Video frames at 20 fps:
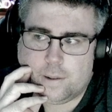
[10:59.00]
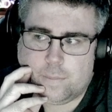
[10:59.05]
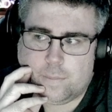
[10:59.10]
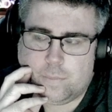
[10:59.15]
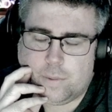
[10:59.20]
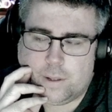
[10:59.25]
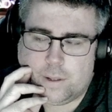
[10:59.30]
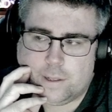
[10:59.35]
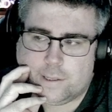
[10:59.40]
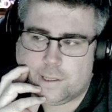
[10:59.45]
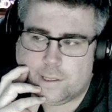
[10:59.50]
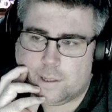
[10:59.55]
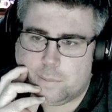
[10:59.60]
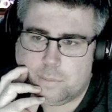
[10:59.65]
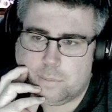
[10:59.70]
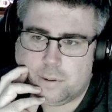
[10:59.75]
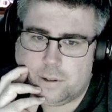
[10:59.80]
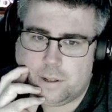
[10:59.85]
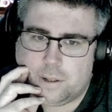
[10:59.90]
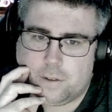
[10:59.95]
it's
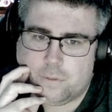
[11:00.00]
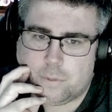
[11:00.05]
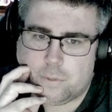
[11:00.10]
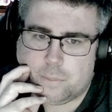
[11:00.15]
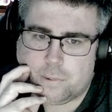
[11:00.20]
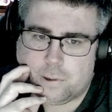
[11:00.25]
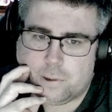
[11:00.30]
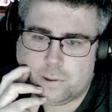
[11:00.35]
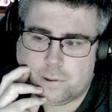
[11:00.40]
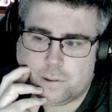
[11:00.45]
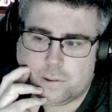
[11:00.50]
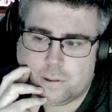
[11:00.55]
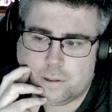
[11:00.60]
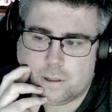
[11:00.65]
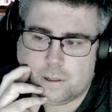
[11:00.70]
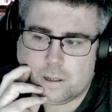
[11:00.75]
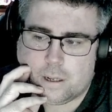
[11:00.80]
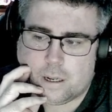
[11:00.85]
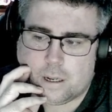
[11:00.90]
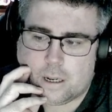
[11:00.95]
unbelievable
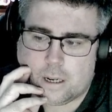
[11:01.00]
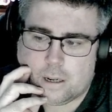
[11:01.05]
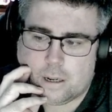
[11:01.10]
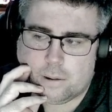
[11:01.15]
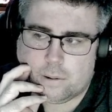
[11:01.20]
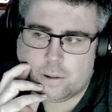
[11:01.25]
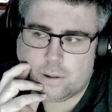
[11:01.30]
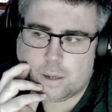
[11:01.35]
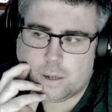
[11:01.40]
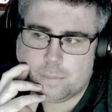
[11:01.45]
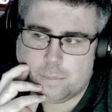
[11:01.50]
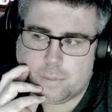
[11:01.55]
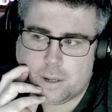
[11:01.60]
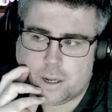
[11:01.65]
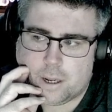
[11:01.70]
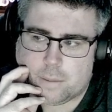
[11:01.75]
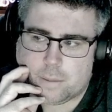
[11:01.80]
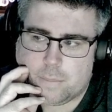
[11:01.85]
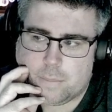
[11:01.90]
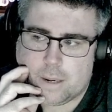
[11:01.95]
how I'm
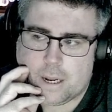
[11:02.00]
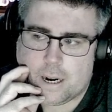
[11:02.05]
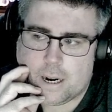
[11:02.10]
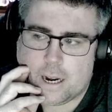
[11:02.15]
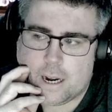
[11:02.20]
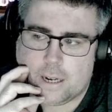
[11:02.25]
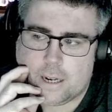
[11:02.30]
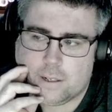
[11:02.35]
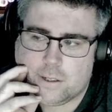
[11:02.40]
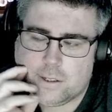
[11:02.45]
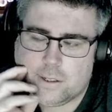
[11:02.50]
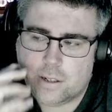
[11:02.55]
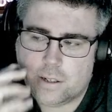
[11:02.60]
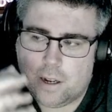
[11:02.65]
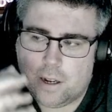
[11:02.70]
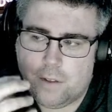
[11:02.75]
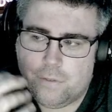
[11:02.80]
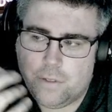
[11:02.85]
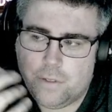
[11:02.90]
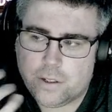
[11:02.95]
like, man, I still
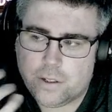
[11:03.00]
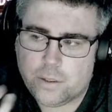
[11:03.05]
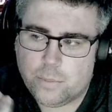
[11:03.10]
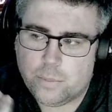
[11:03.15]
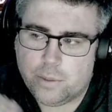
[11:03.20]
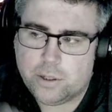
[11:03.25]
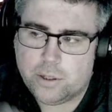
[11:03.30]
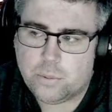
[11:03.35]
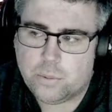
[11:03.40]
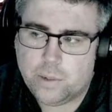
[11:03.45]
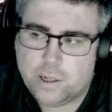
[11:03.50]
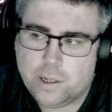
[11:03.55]
have this much weight